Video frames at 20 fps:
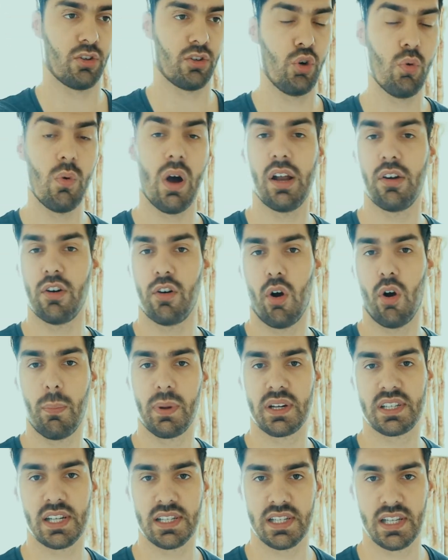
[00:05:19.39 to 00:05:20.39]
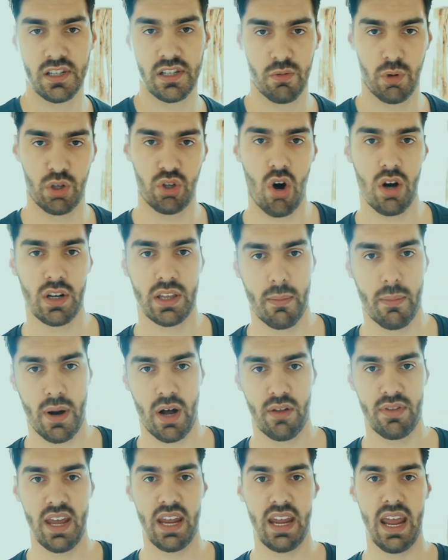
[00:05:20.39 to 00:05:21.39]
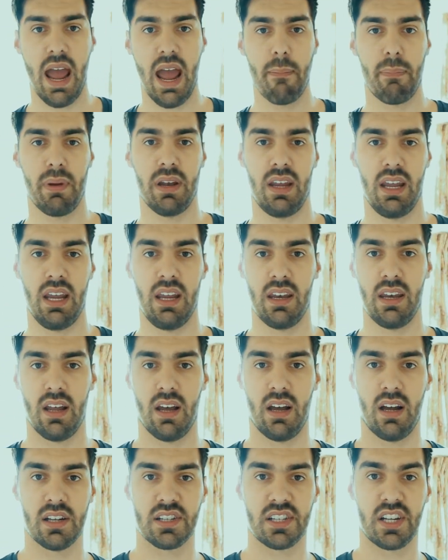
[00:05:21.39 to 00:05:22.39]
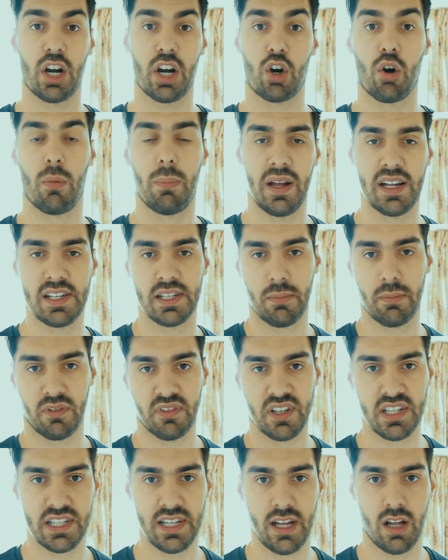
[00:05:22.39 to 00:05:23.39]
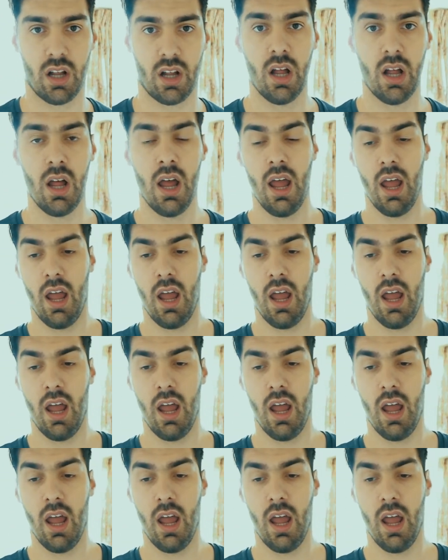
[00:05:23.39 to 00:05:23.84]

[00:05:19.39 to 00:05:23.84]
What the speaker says: Two anaerobic systems we talked about, they happen in sarcoplasm of the cell,